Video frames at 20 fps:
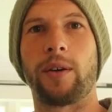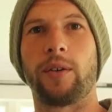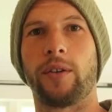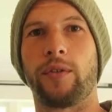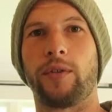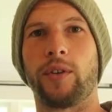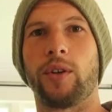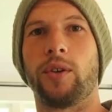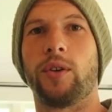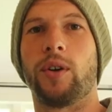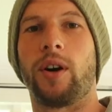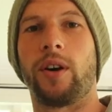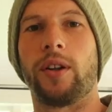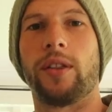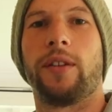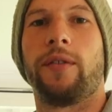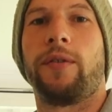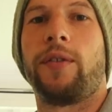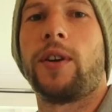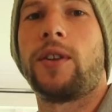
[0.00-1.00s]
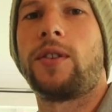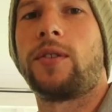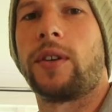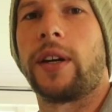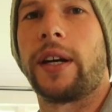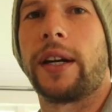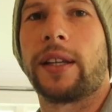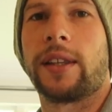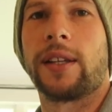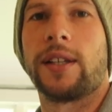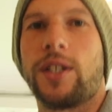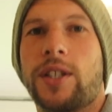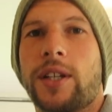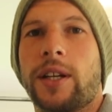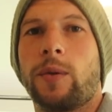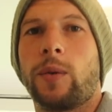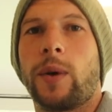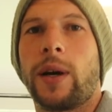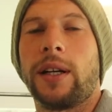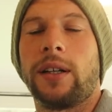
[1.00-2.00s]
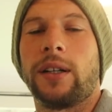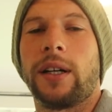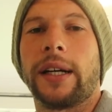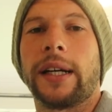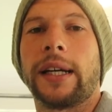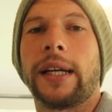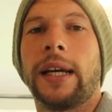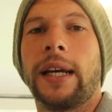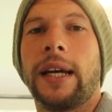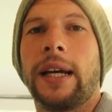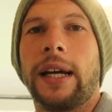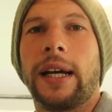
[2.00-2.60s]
review on the first ring, the Gen 1 ring,